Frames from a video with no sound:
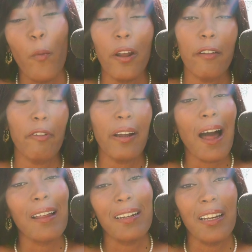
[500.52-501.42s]
When in
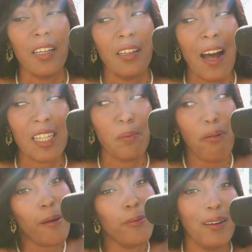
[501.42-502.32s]
reality, that's
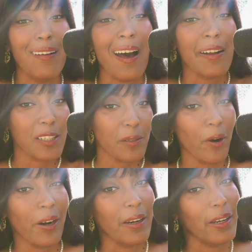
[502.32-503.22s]
probably not a
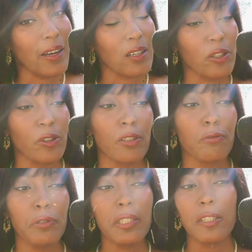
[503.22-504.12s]
smart idea. So
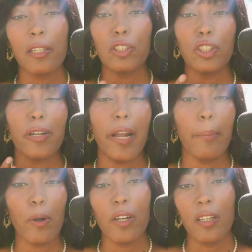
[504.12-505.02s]
just research your
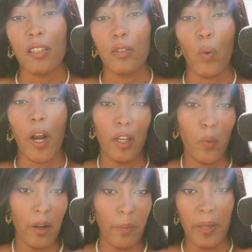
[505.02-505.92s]
neighborhoods and where
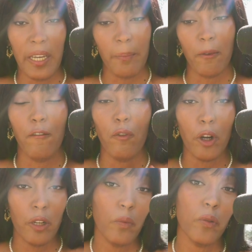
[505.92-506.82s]
you want to be
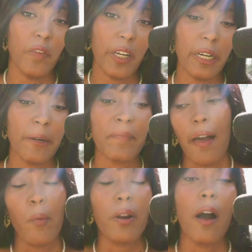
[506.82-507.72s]
before you move here, and
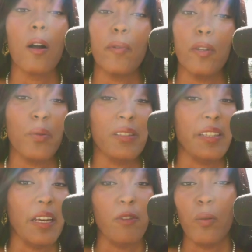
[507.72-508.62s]
that would help you and
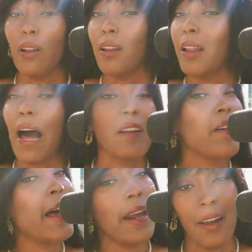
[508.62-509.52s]
save you a lot of
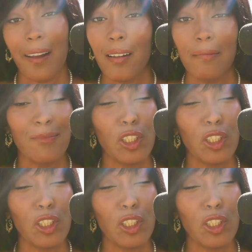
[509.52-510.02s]
headache.